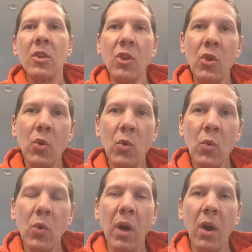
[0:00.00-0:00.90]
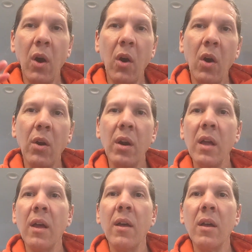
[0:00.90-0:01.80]
You
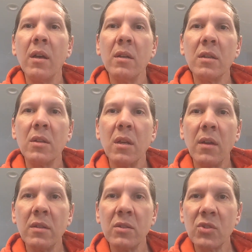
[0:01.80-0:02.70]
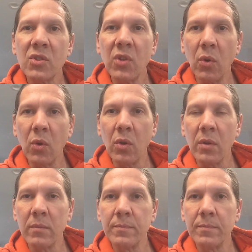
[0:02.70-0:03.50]
are song,